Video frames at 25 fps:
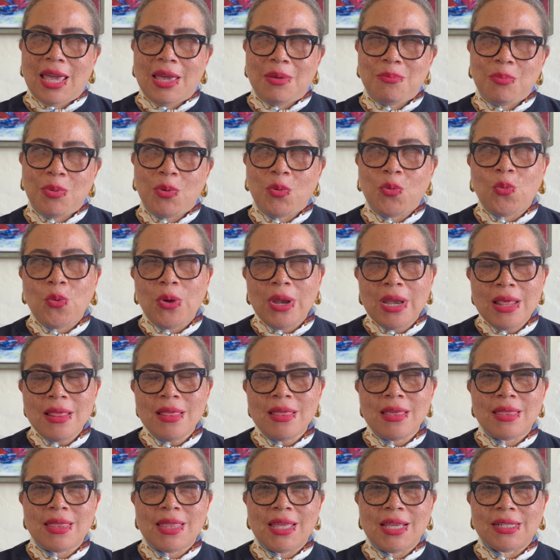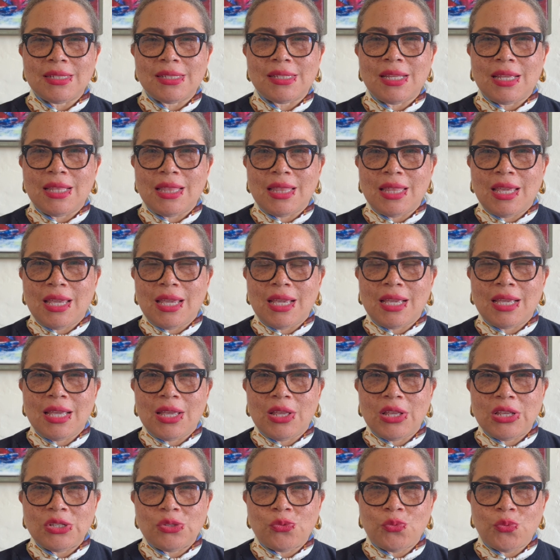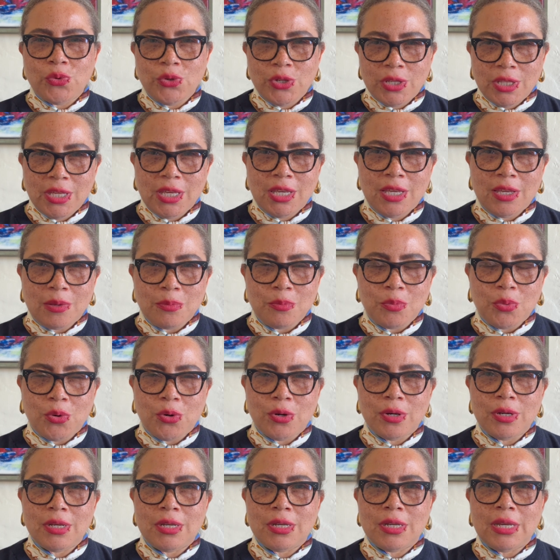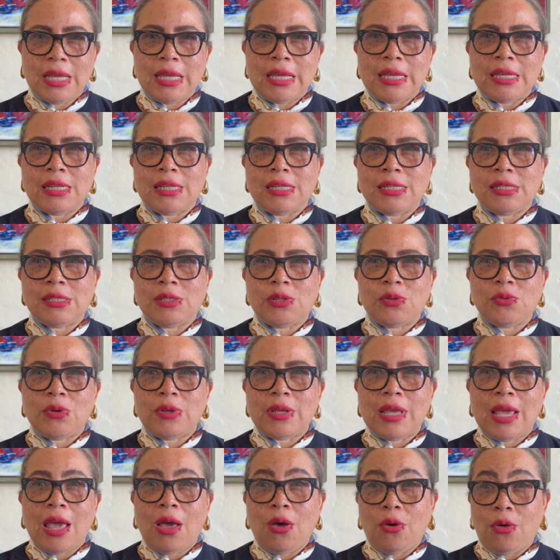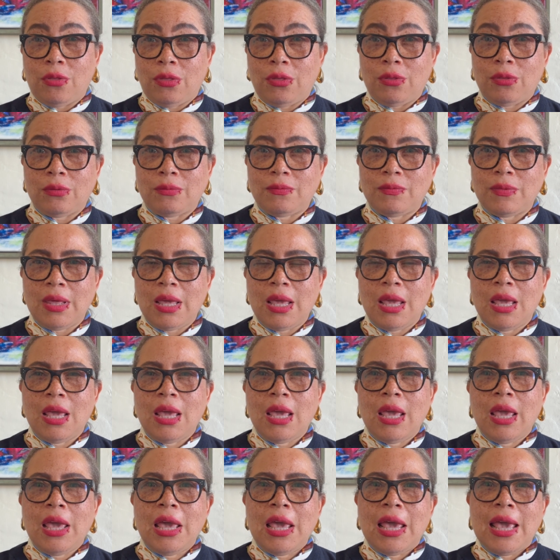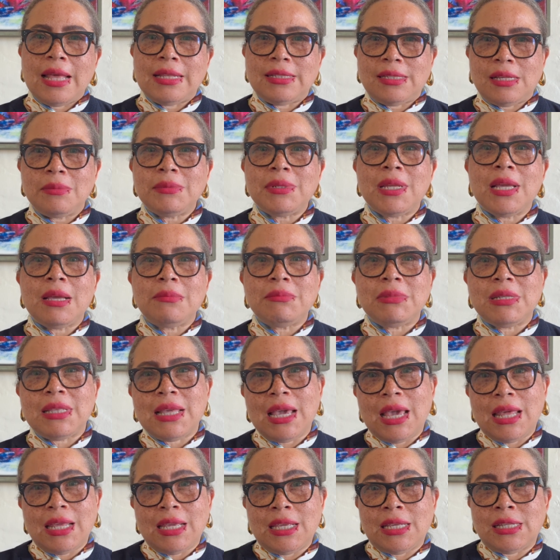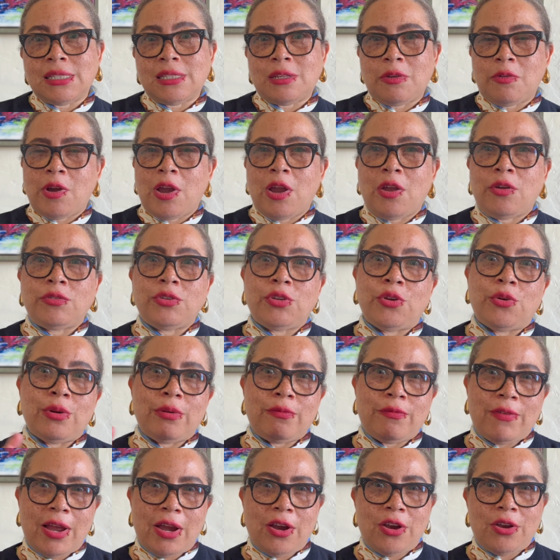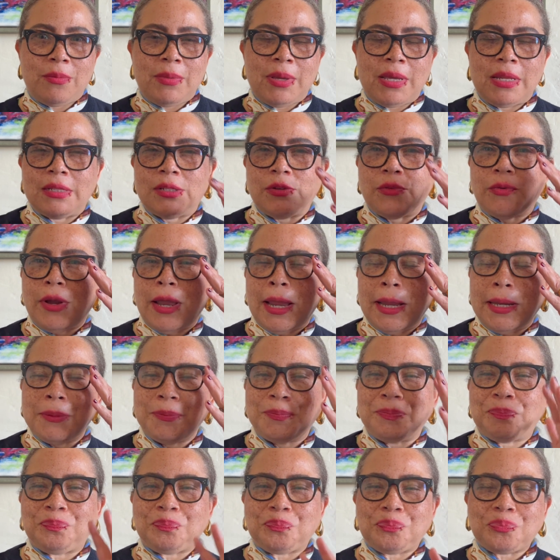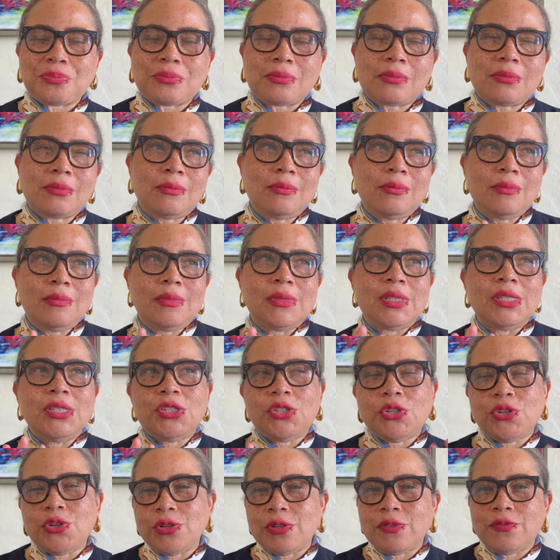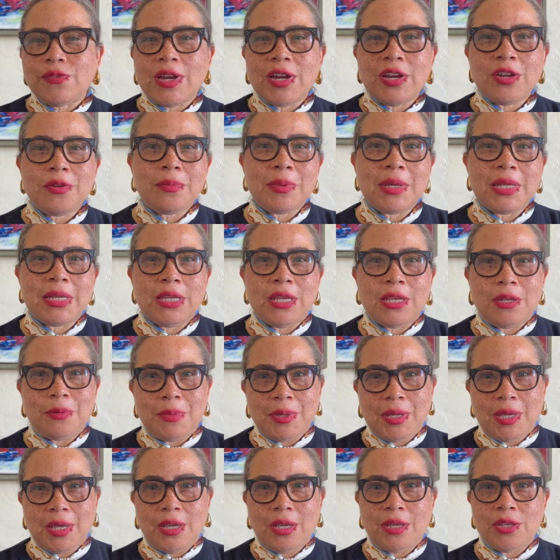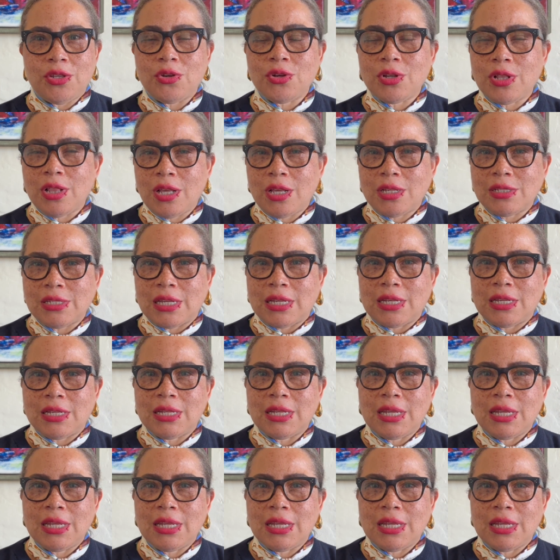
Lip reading: But one of the things I think is really important is health. And sometimes that is around your environment, right? So your environment can be your closet.